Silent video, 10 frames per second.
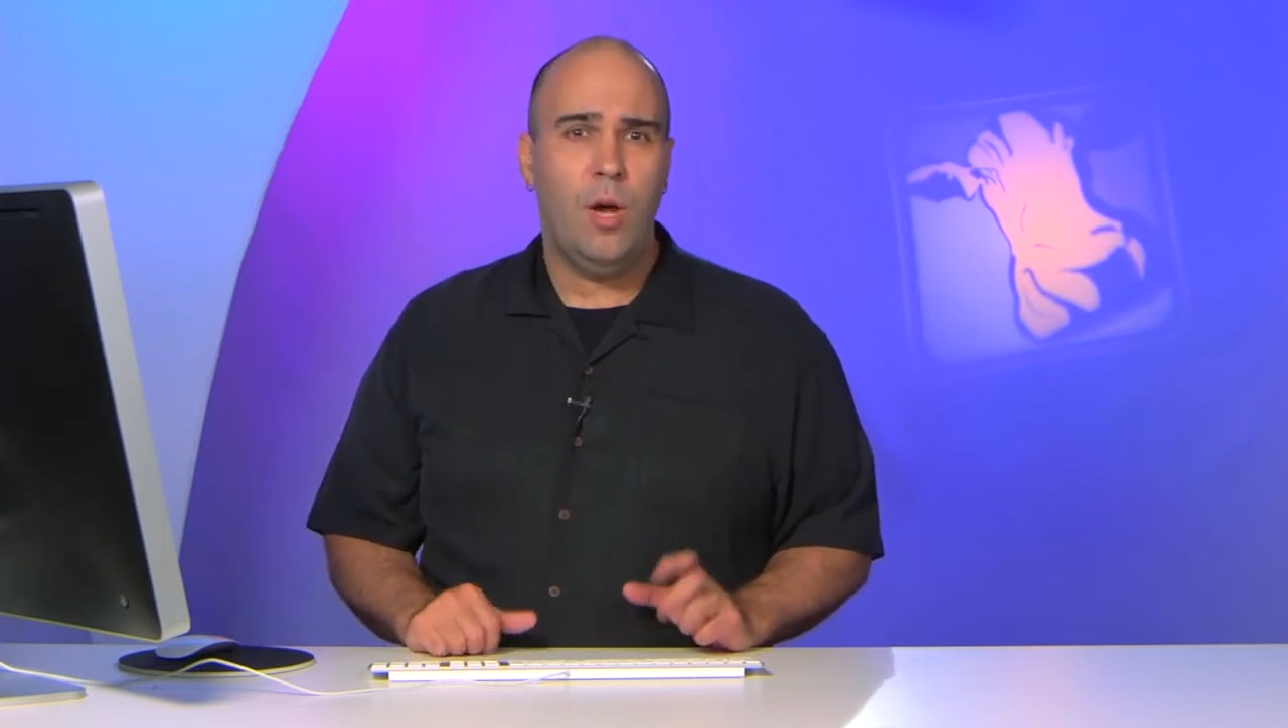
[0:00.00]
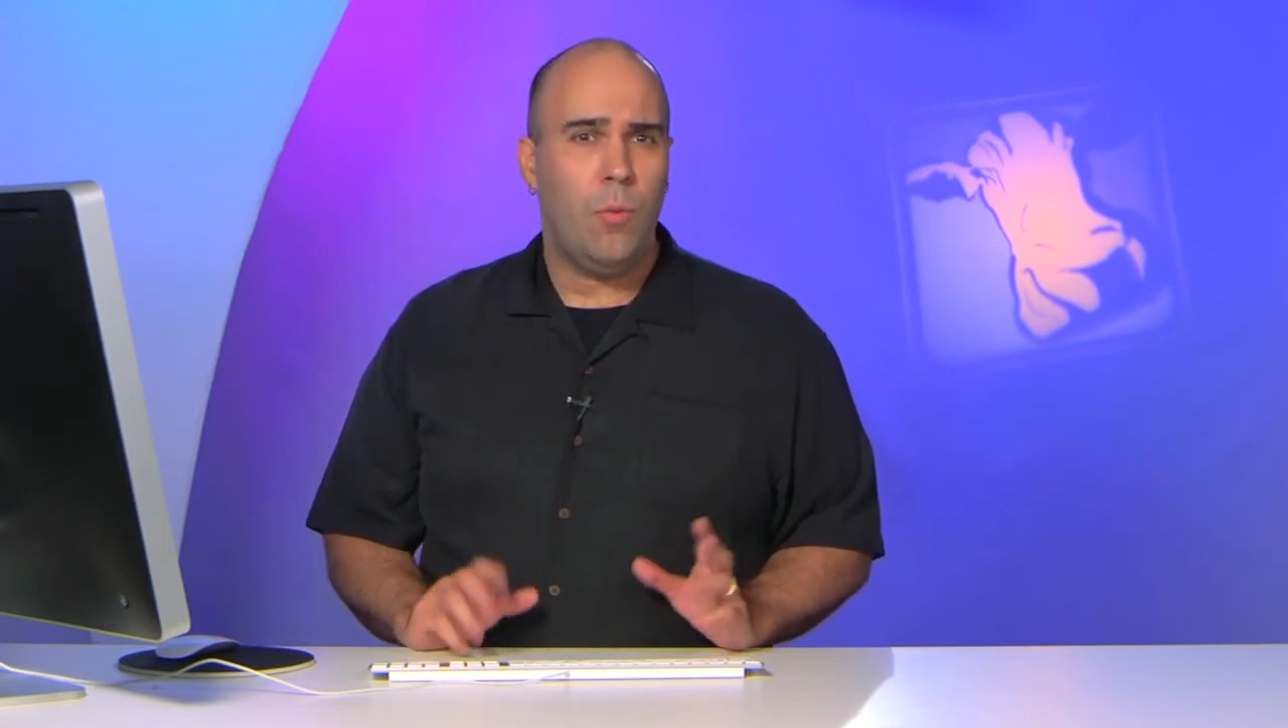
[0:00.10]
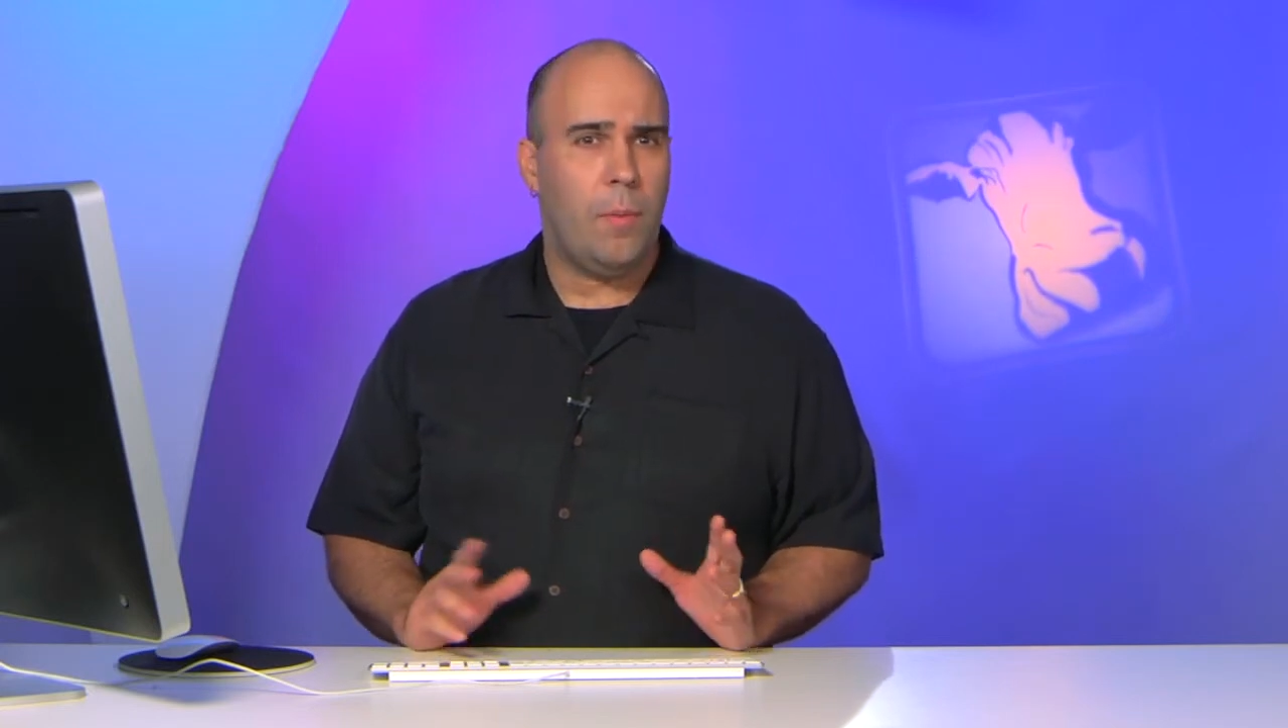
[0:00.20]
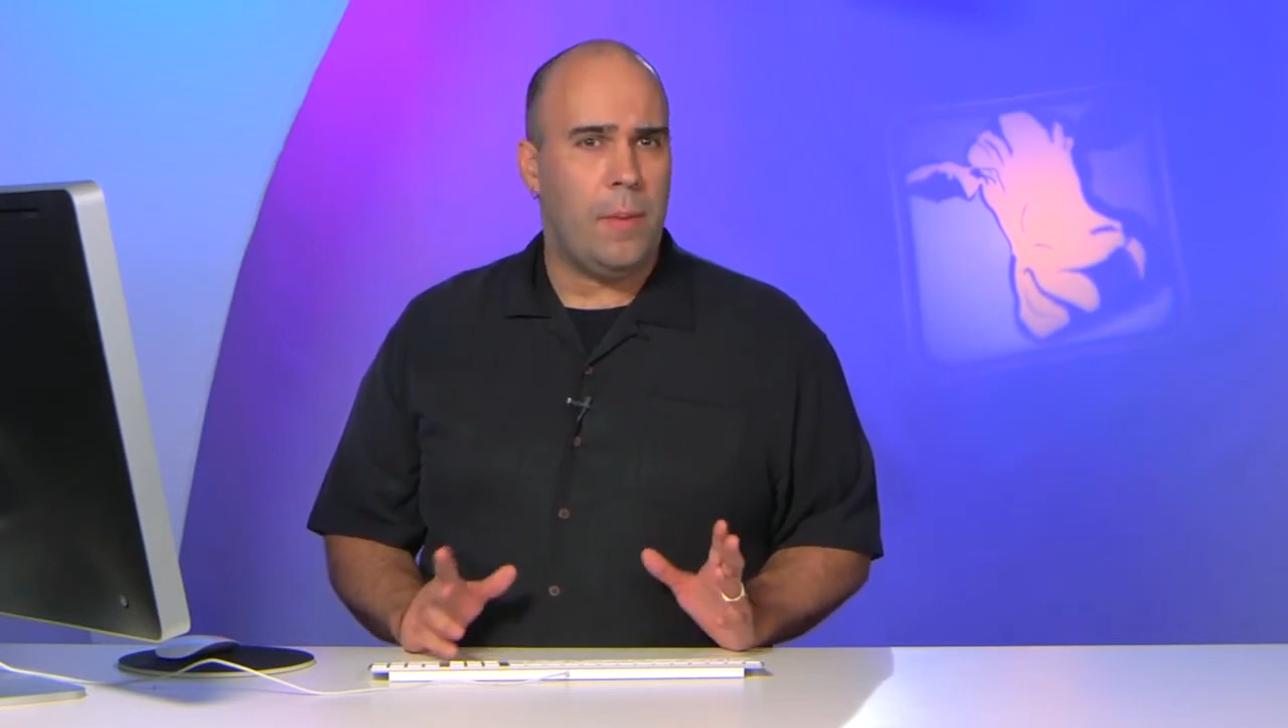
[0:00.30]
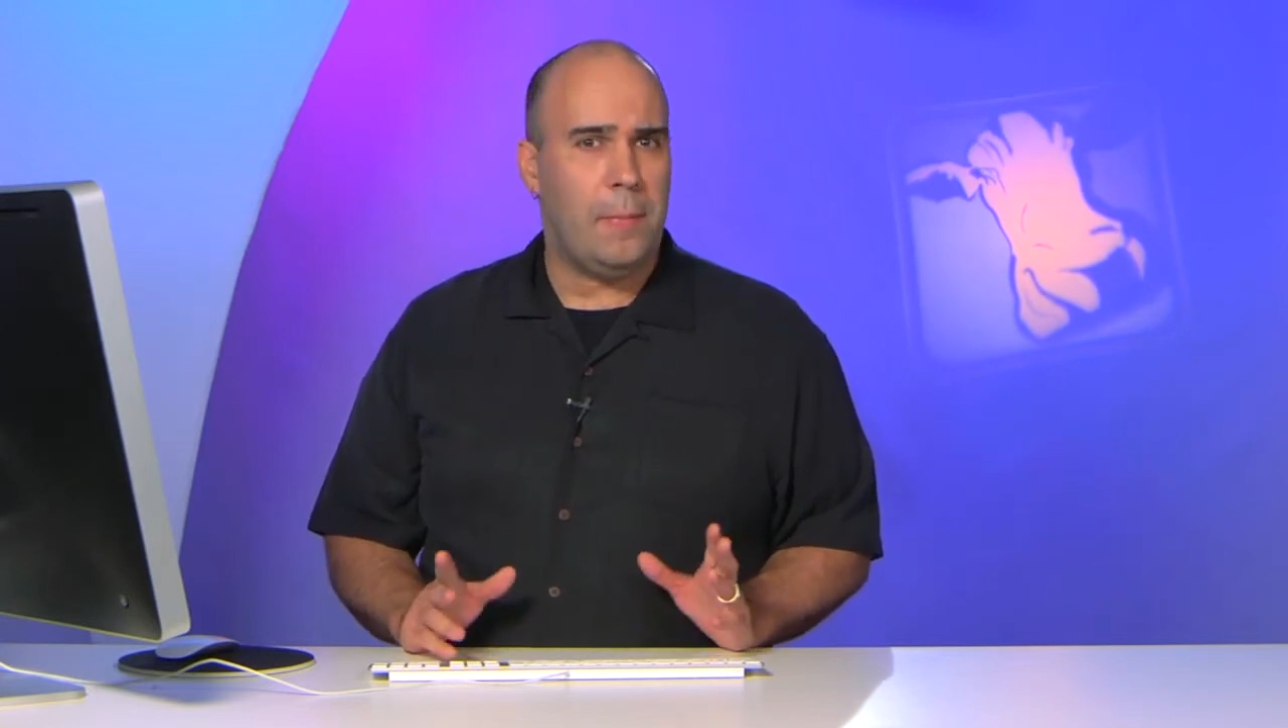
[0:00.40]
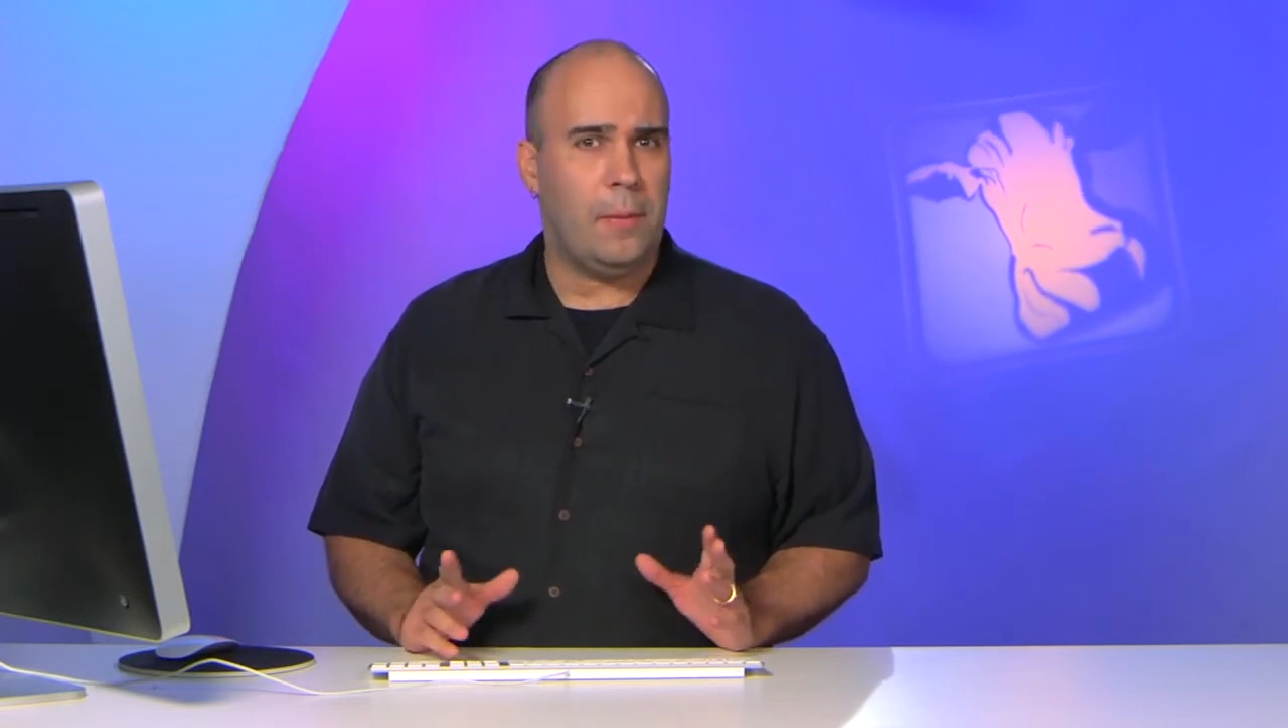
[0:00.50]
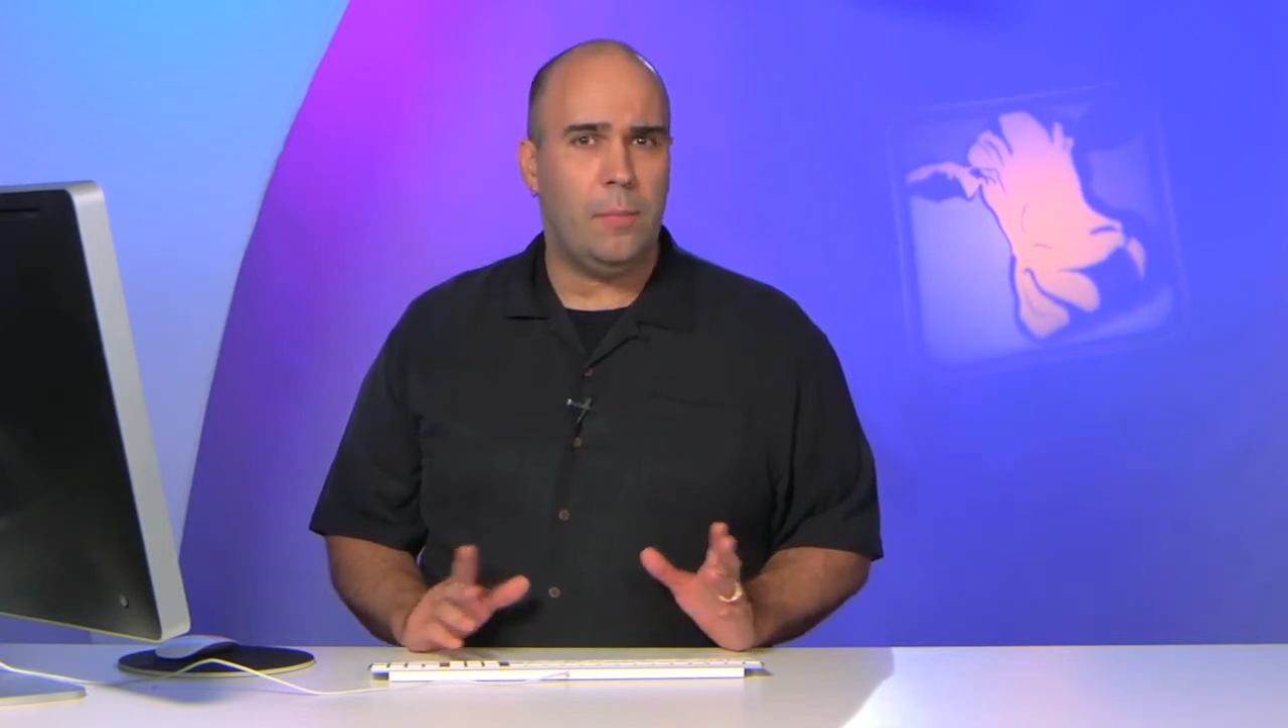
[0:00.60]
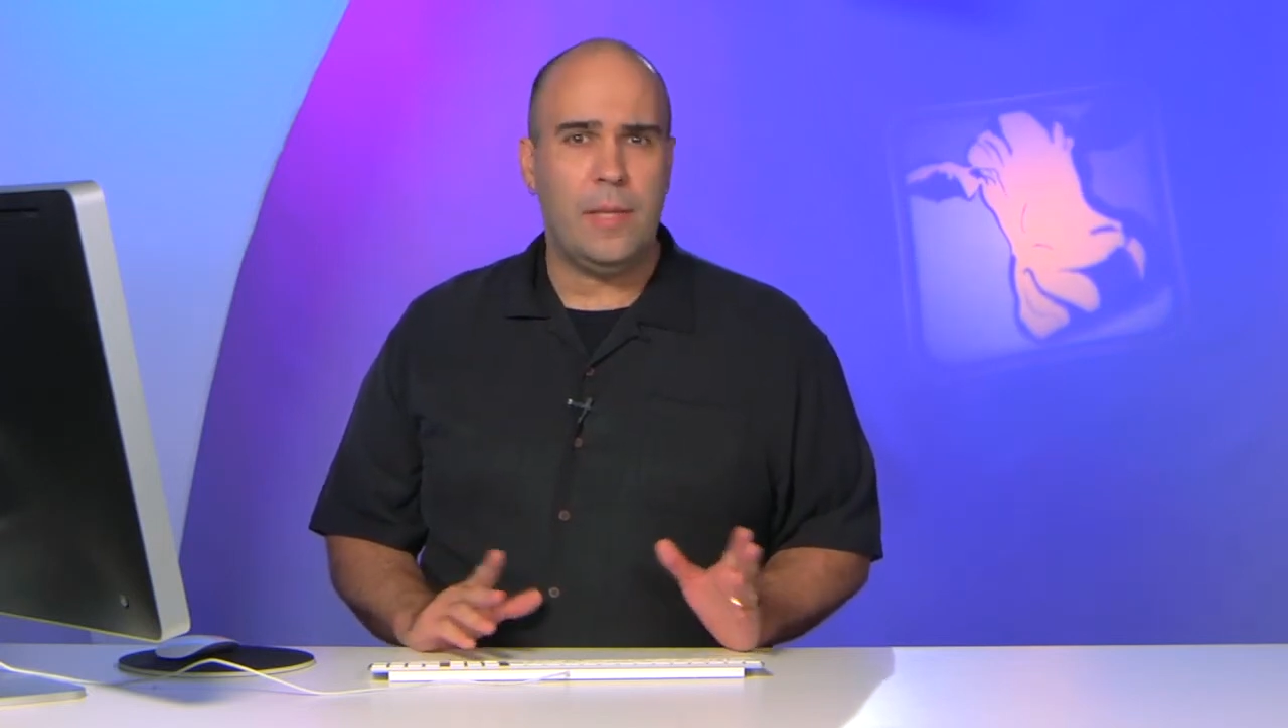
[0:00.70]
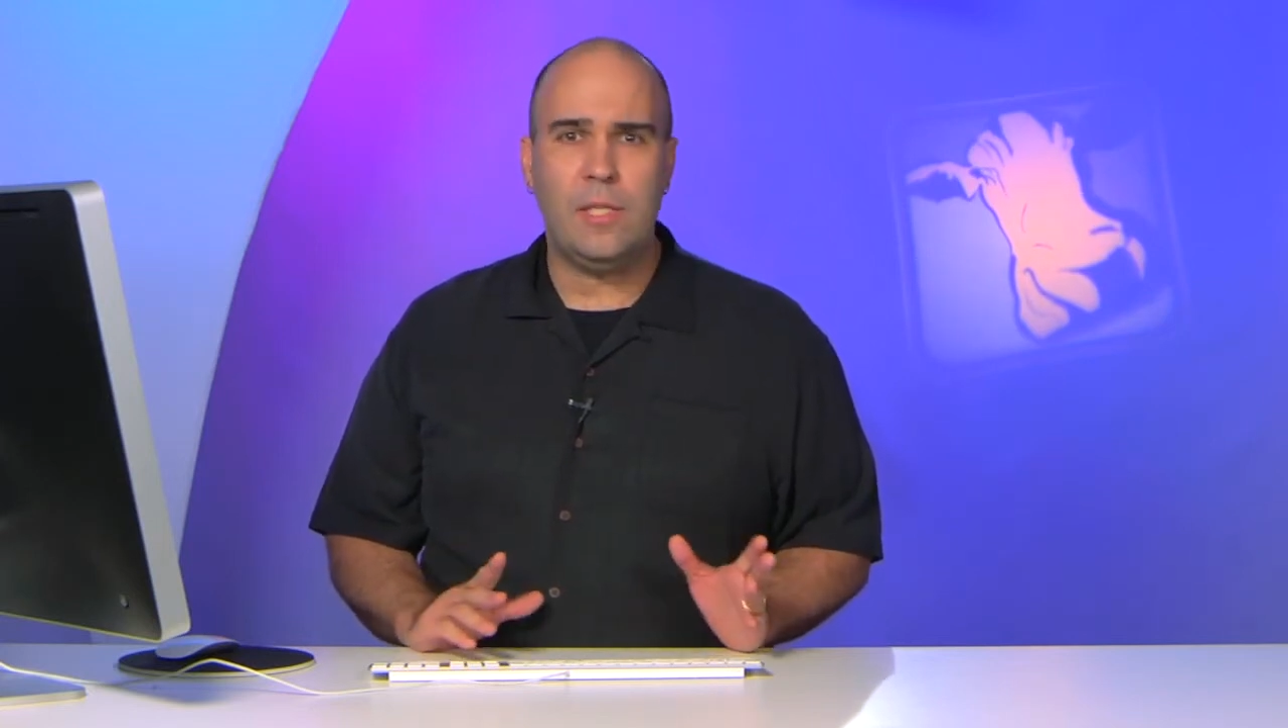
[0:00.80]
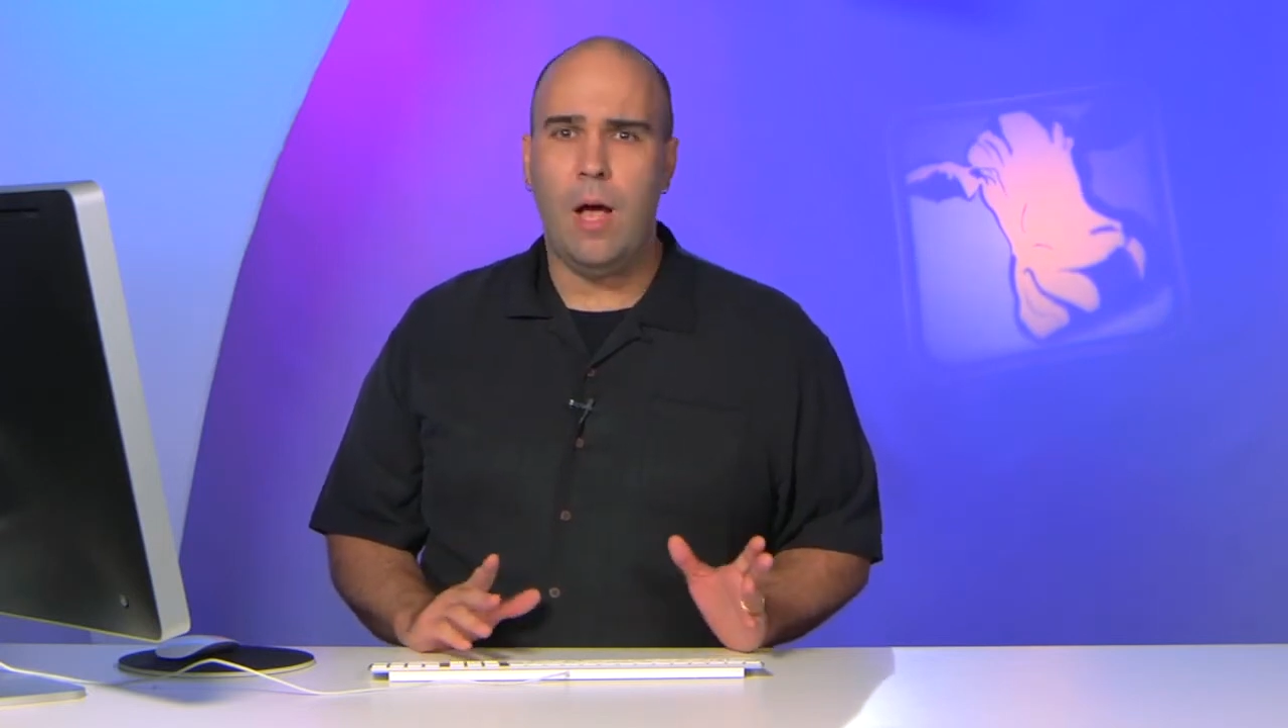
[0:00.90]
where people will be